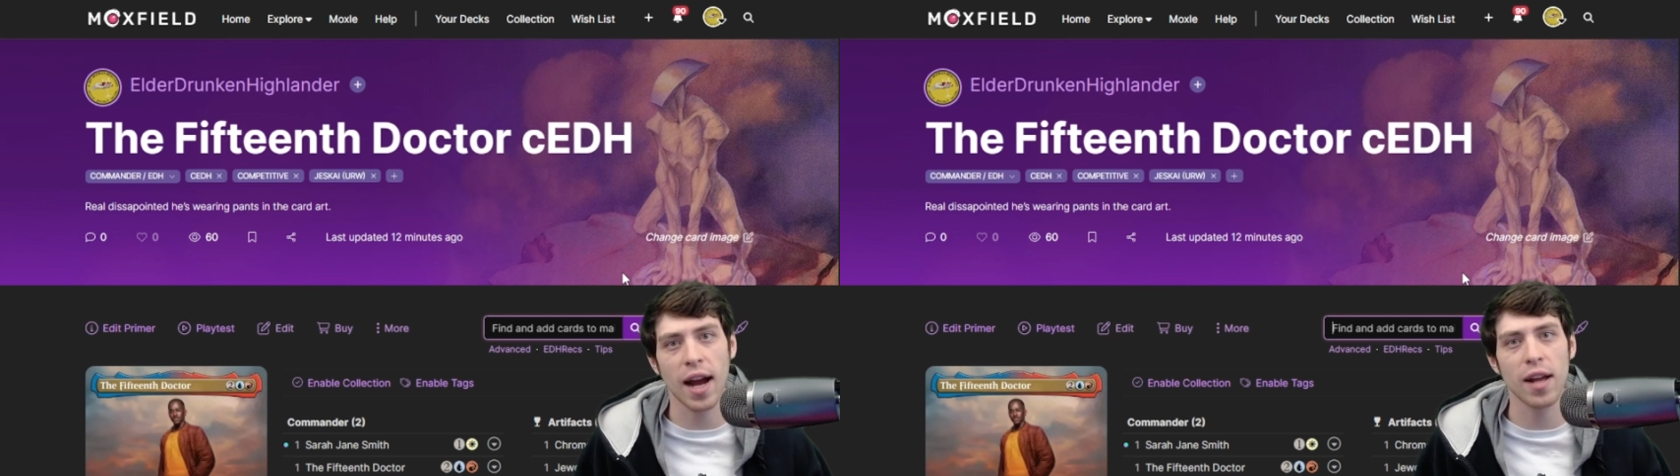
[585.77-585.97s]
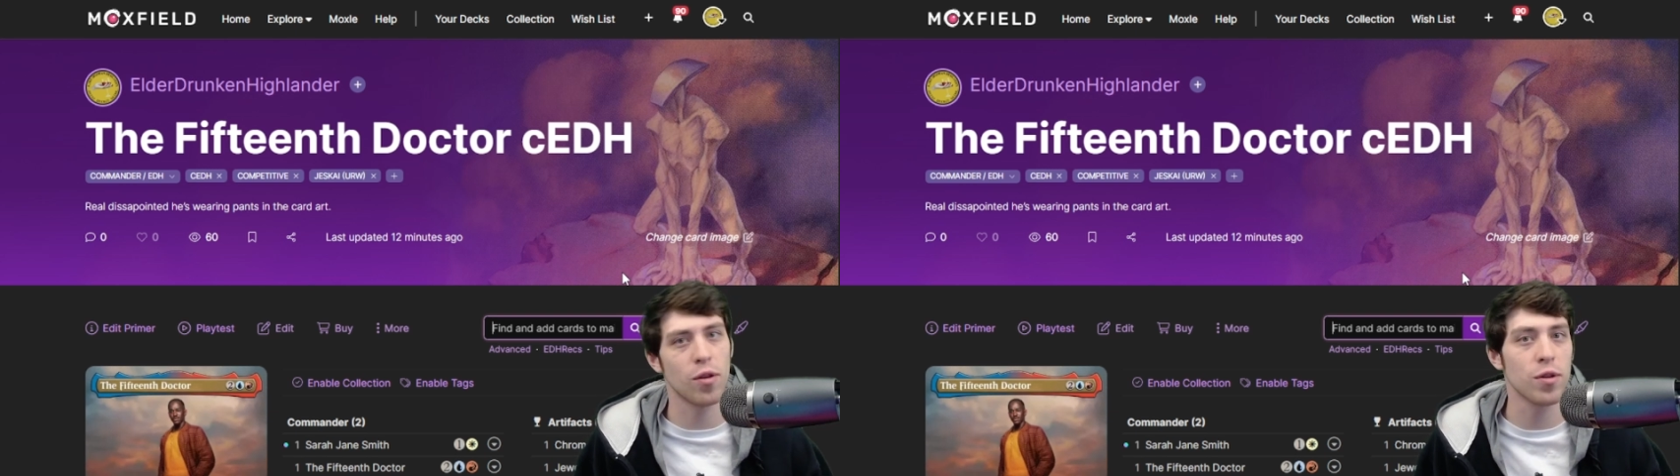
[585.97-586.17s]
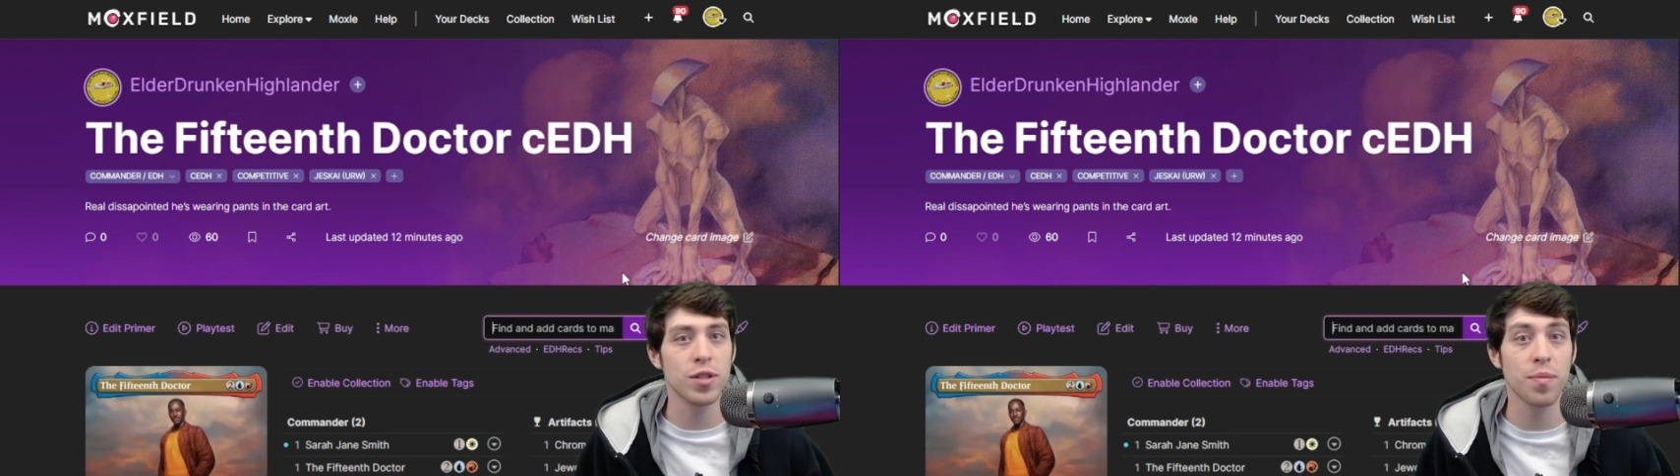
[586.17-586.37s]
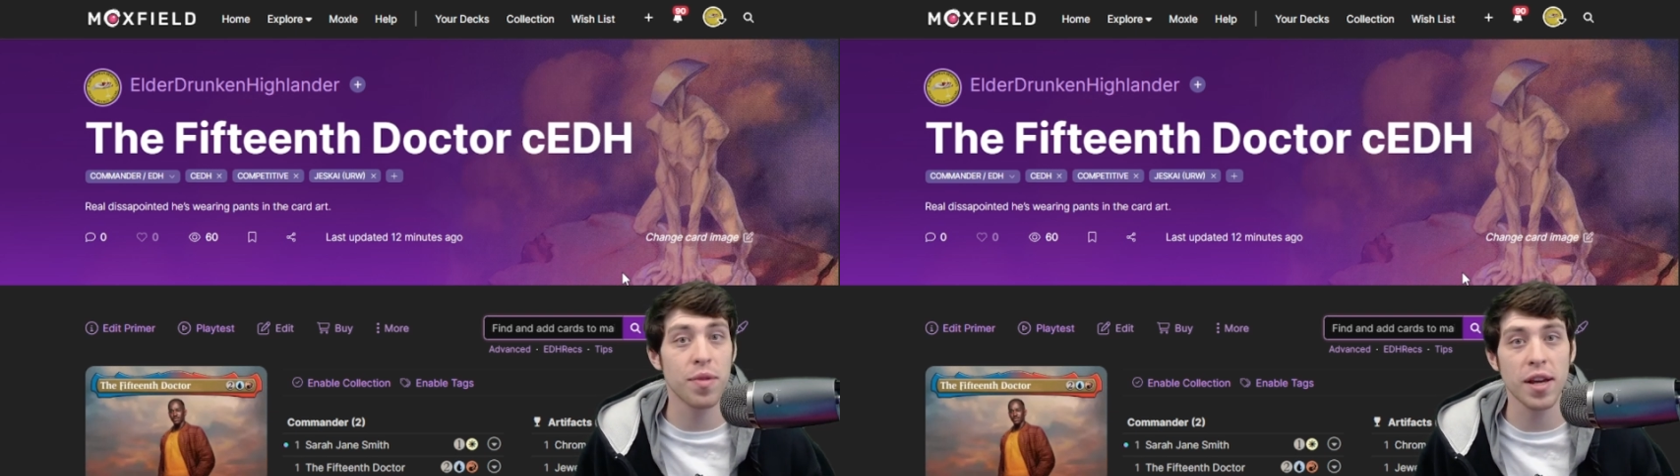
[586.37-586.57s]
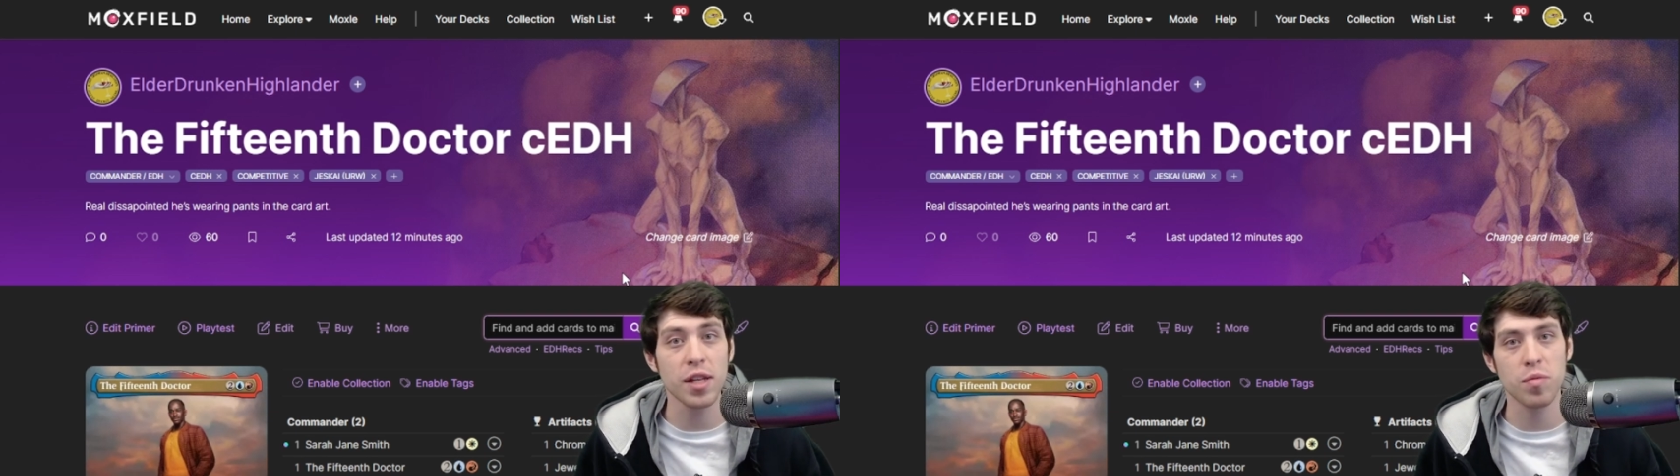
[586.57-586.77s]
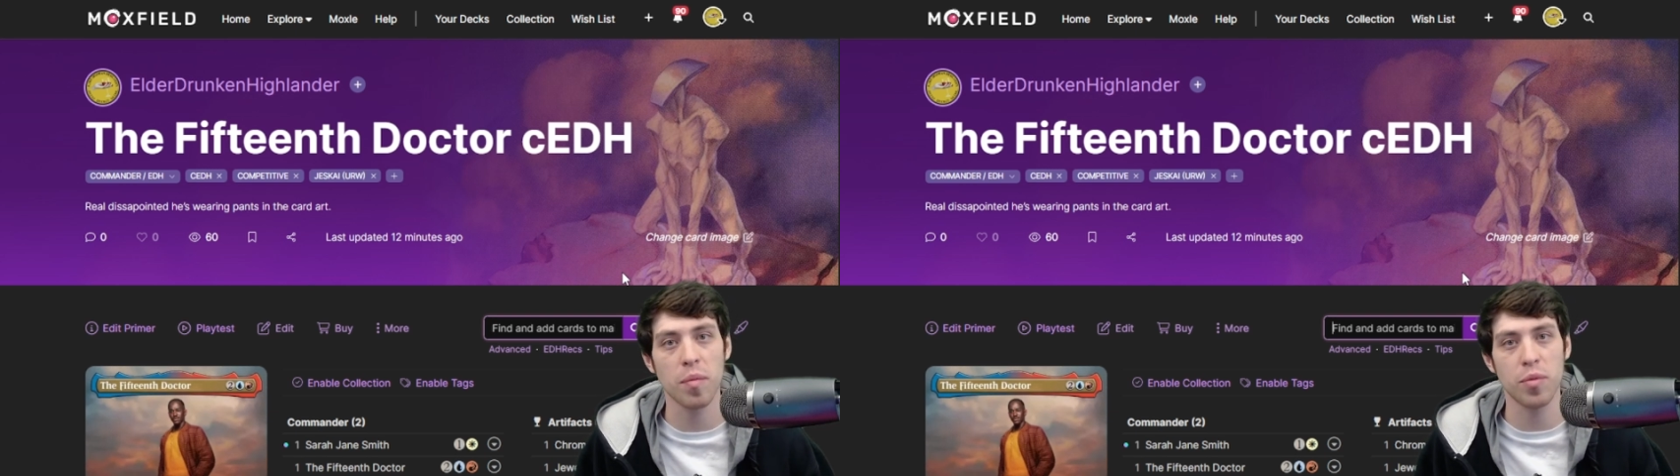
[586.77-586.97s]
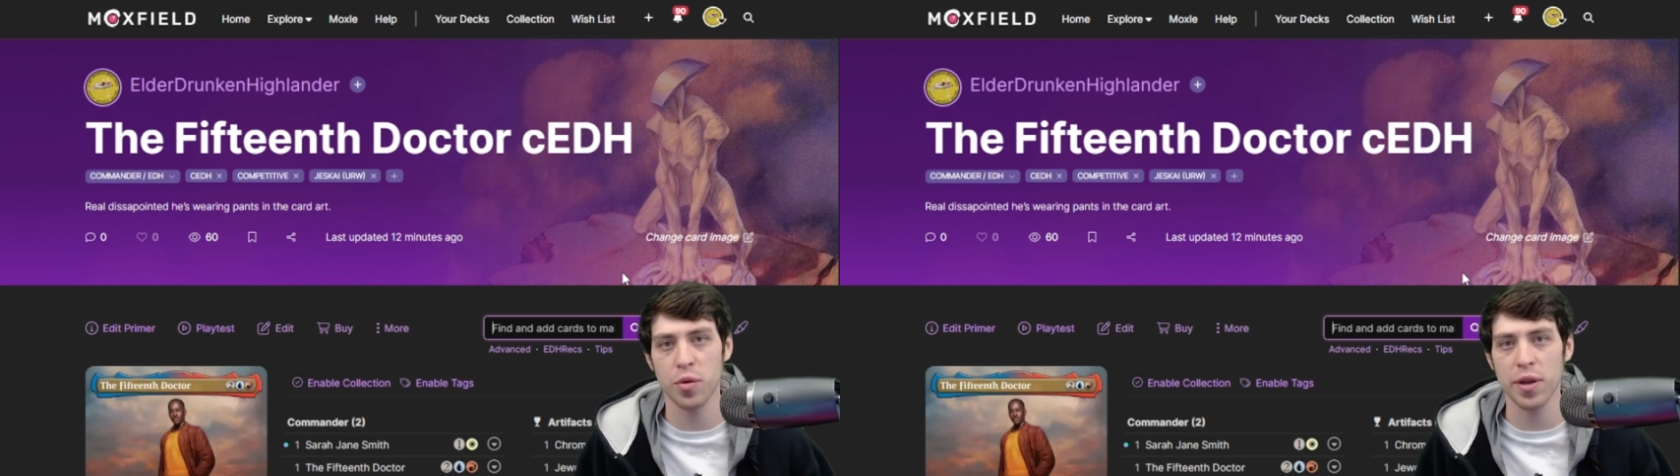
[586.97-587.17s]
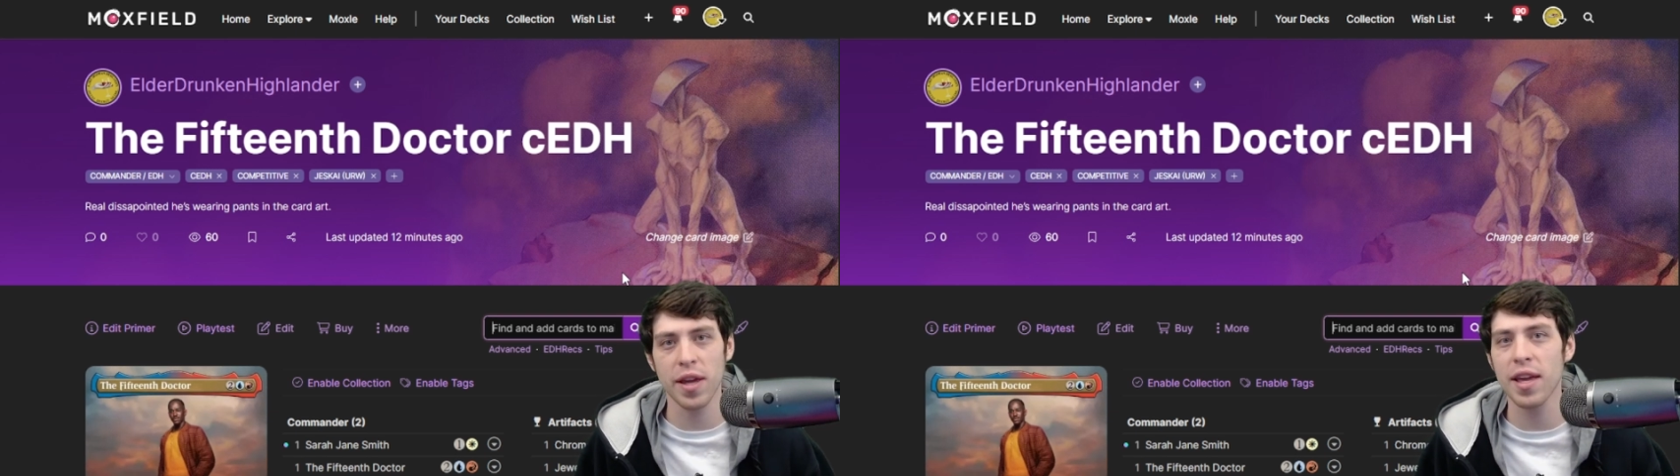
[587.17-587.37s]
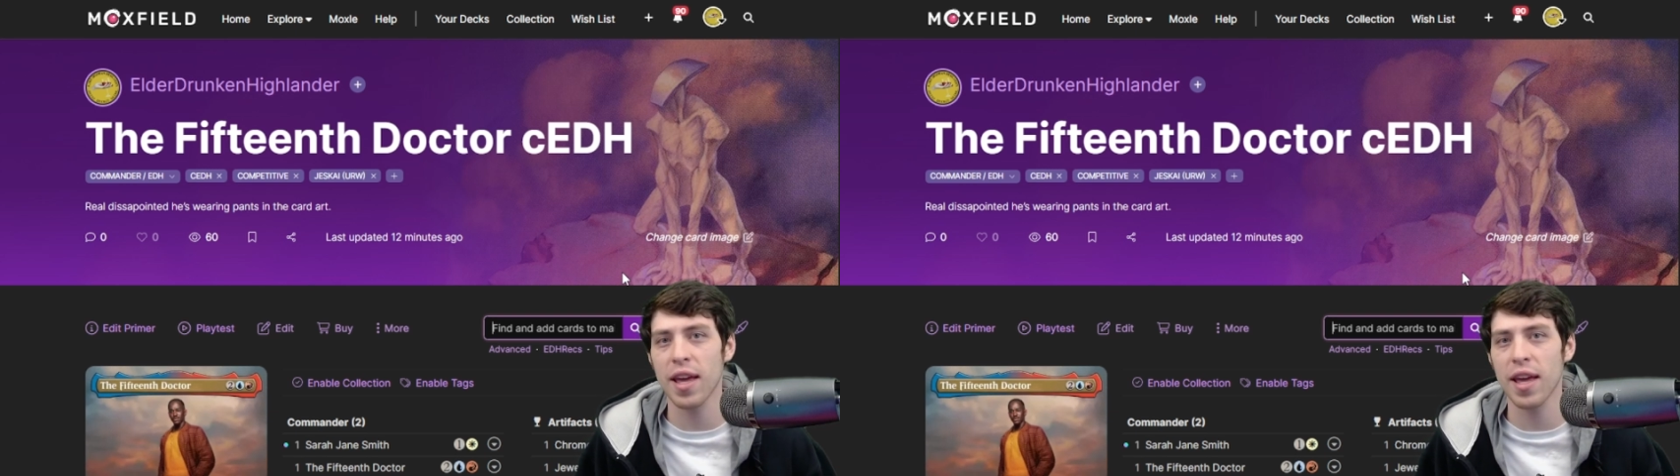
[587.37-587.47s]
I learned some things while brewing it,